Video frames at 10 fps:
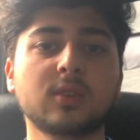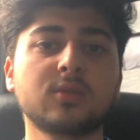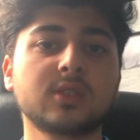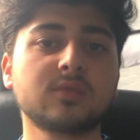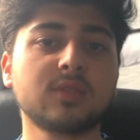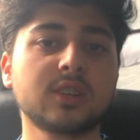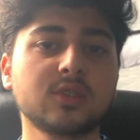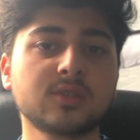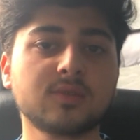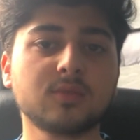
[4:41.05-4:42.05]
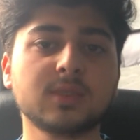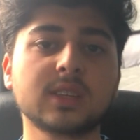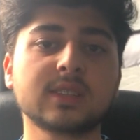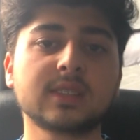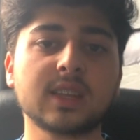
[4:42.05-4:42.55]
which is really useful
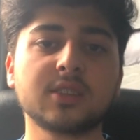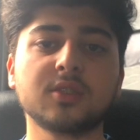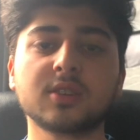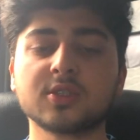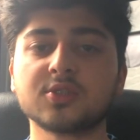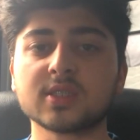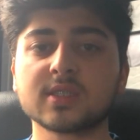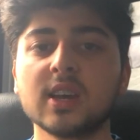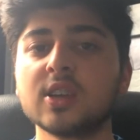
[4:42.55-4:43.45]
because then you can just